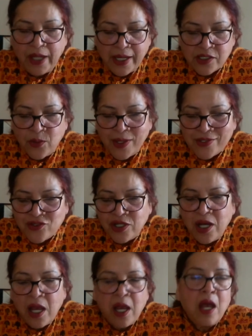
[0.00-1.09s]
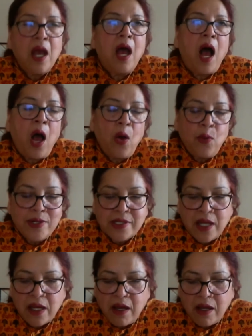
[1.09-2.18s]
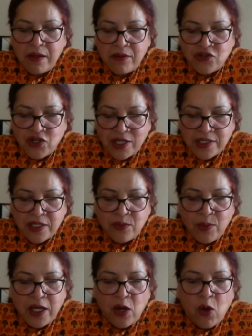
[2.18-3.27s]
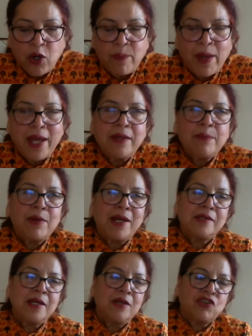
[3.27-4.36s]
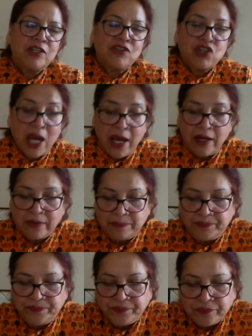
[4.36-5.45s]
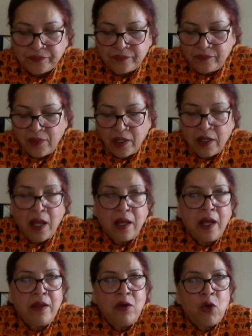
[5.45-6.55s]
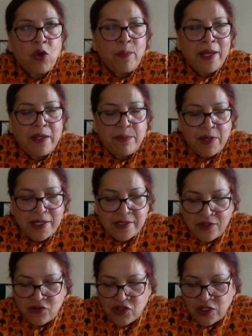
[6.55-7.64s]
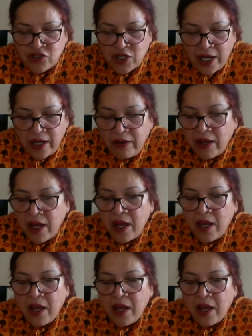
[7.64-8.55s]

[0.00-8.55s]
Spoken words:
Next question. How was Gangadhar treated when he occupied the presidential chair? Gangadhar occupied the presidential chair,